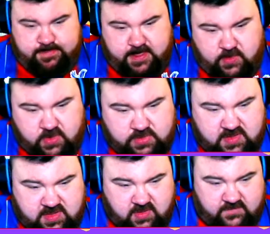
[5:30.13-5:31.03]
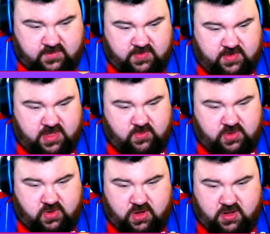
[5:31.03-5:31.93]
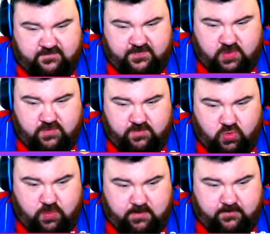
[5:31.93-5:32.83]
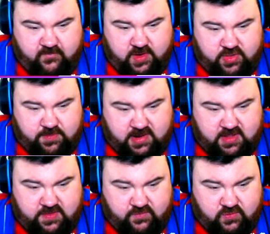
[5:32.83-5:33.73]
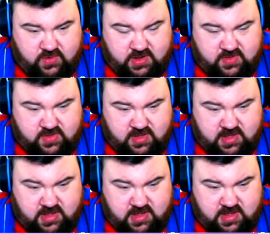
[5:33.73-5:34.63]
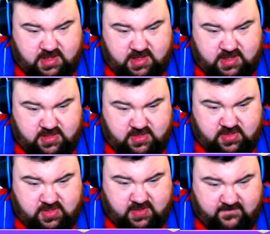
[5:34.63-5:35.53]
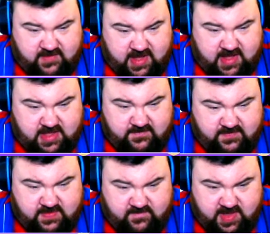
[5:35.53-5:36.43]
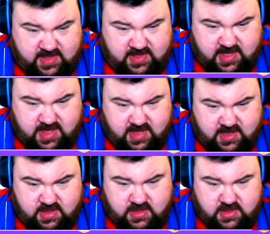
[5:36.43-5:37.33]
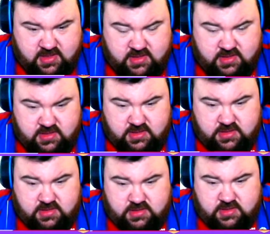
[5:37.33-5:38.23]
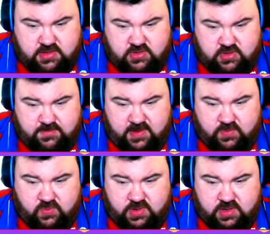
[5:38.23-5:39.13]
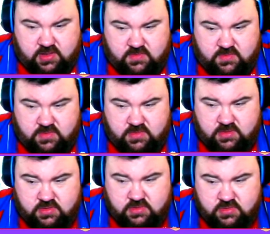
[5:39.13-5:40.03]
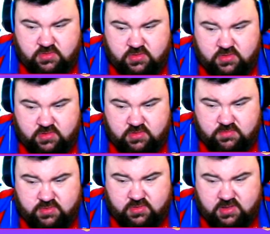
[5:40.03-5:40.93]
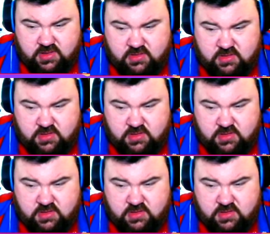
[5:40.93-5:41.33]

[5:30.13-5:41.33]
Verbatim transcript: Oh, we've got the silver in there. We've got a few more French plays for us. Uh, Savanier. Just people we can just put in.